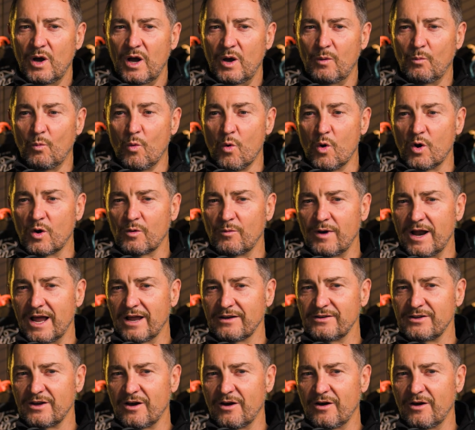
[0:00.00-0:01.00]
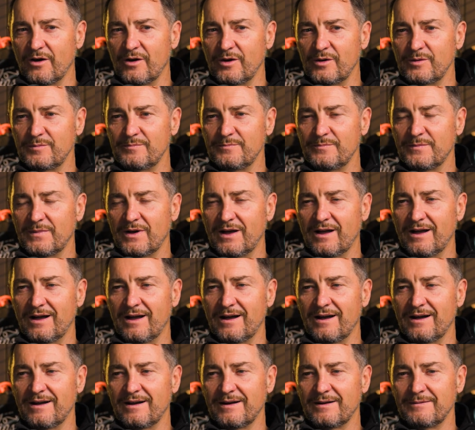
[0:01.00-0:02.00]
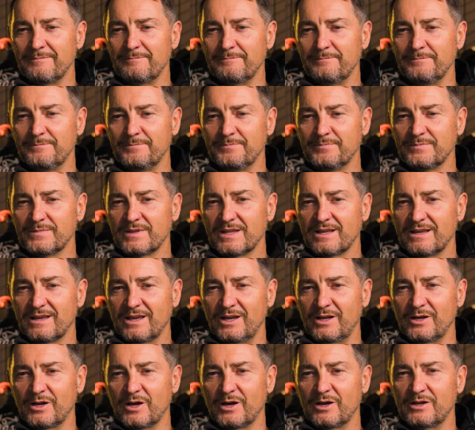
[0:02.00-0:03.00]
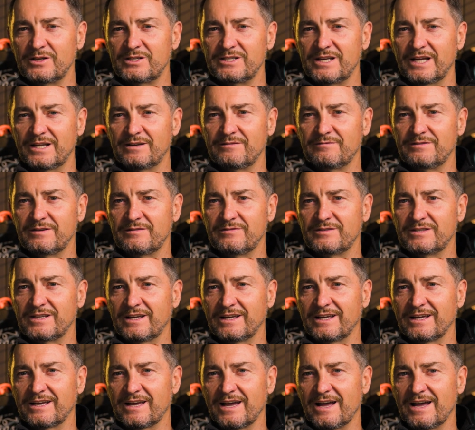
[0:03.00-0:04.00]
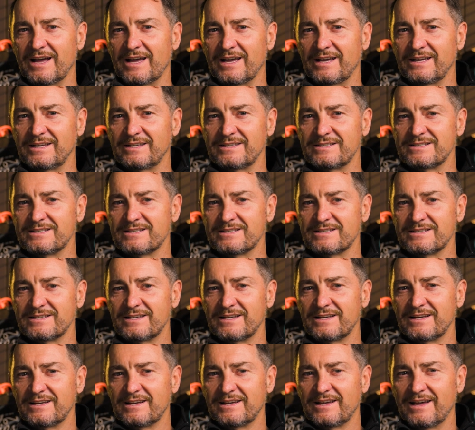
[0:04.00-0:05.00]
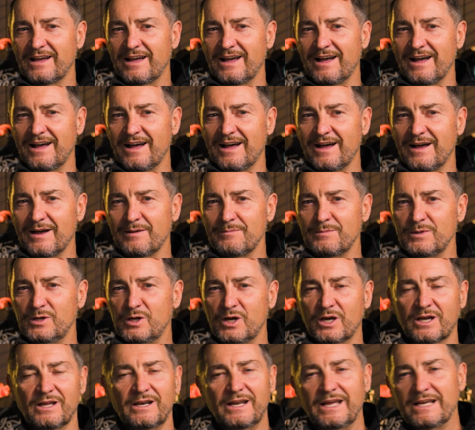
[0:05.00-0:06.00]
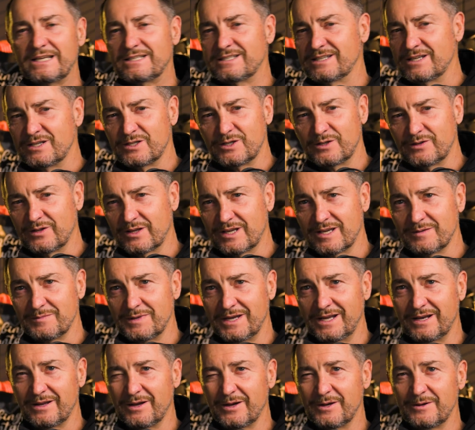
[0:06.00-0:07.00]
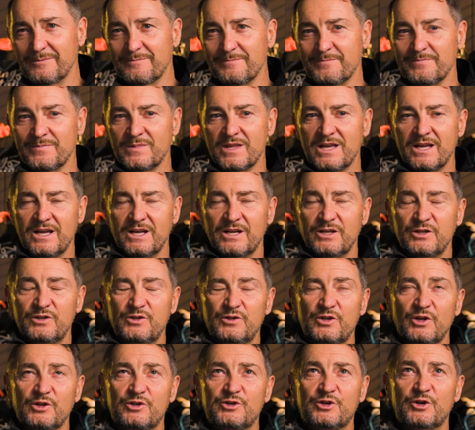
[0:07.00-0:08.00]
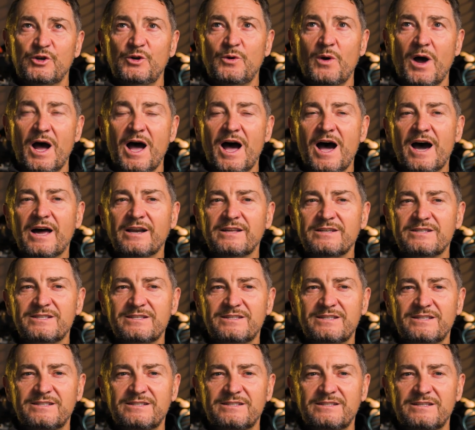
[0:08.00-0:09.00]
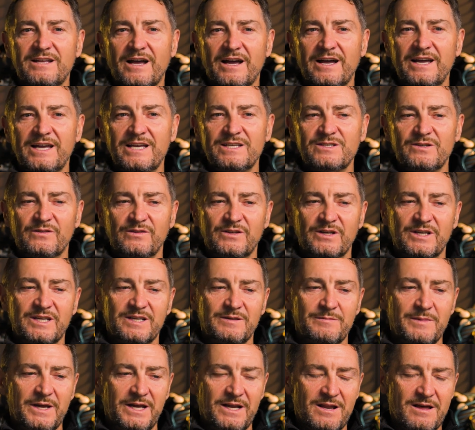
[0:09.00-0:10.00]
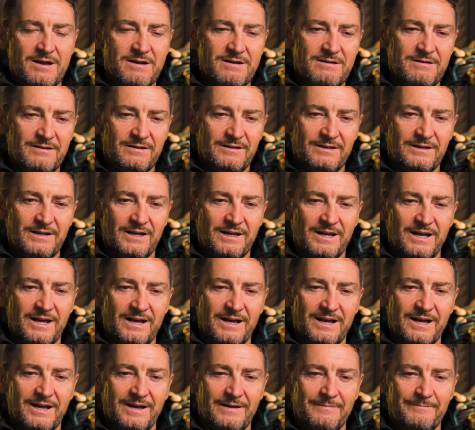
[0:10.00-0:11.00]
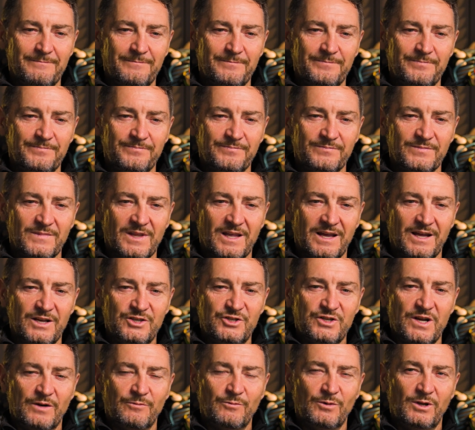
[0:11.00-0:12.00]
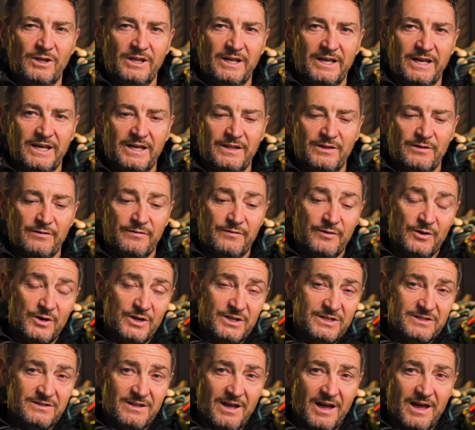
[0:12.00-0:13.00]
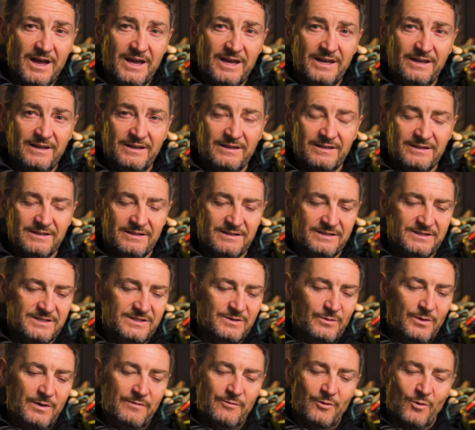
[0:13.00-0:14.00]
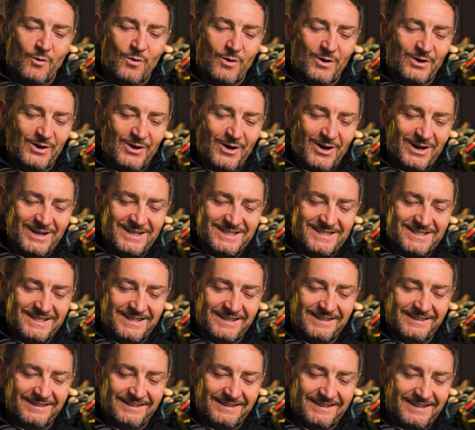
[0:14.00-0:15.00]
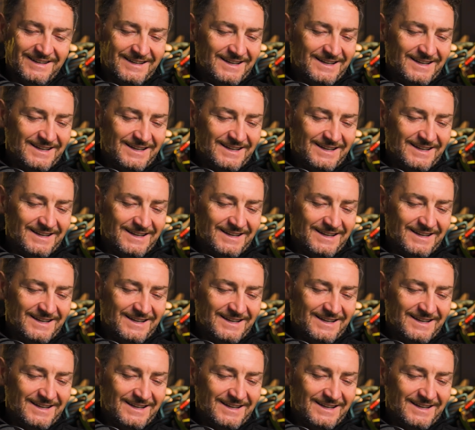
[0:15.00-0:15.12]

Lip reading: walk around home, 10, 15 Ks, you can easily do the Camino. The two hardest days on the Camino are generally the first day. So whoever organised that